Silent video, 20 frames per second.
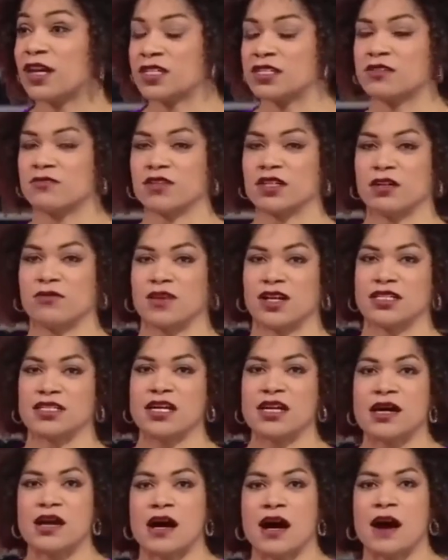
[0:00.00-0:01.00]
was. It really
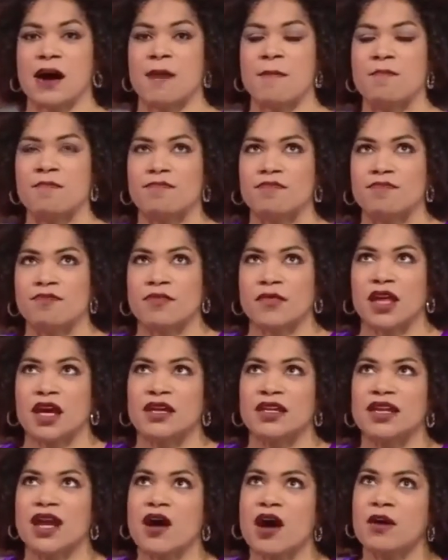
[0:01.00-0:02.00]
was. Um,
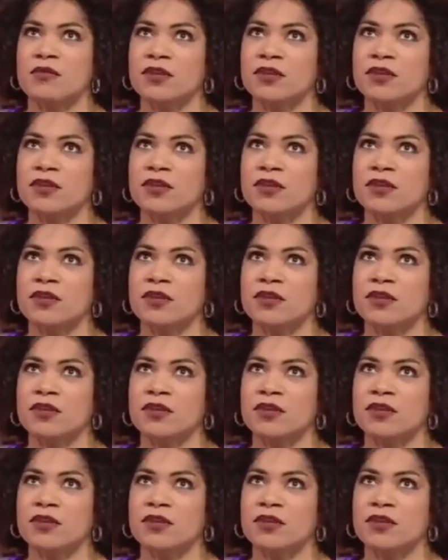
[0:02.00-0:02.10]
now,